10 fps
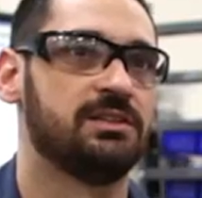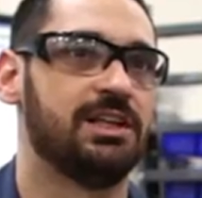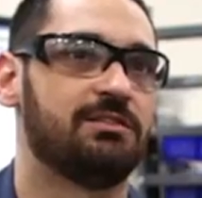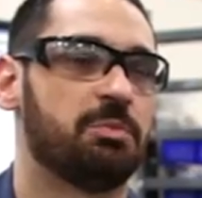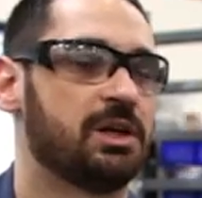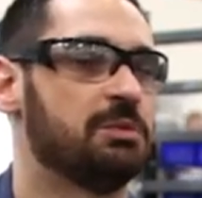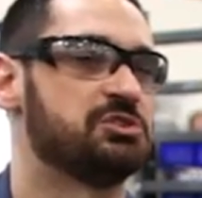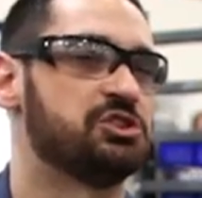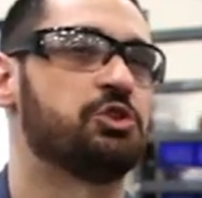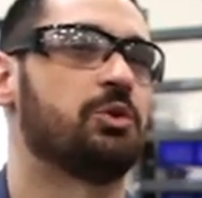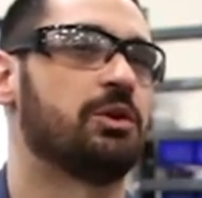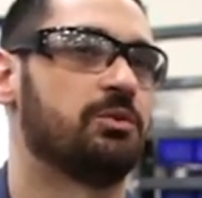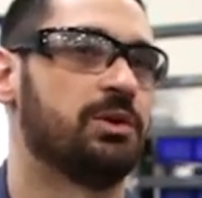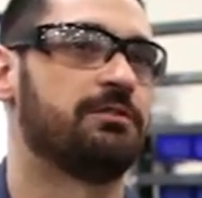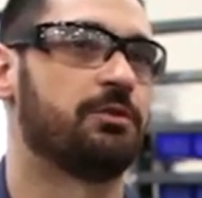It never becomes a chore
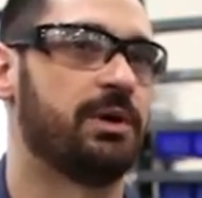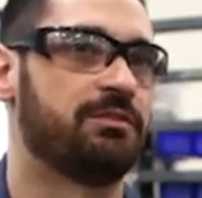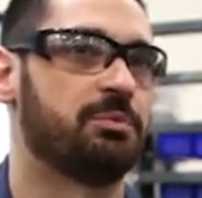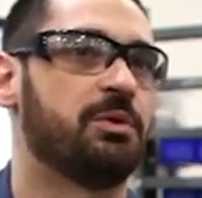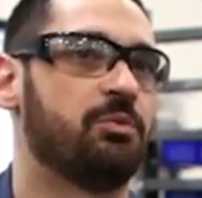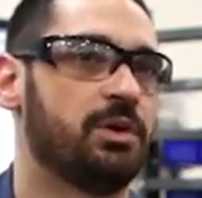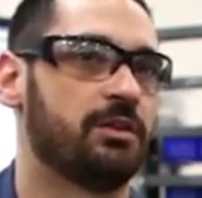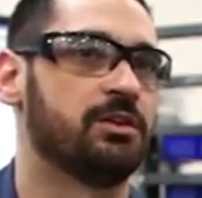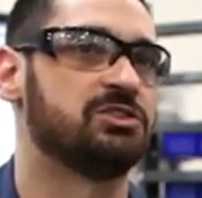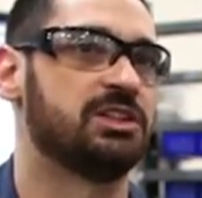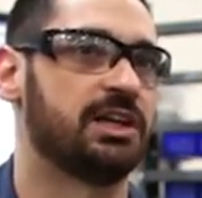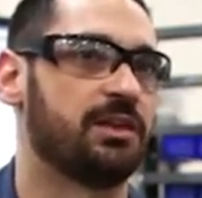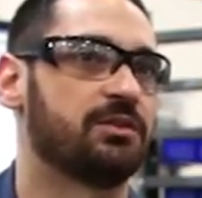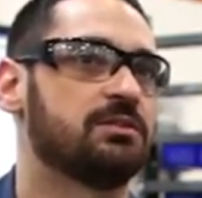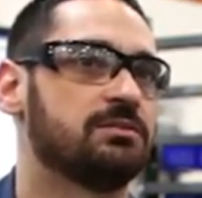whenever we have to put one of those together.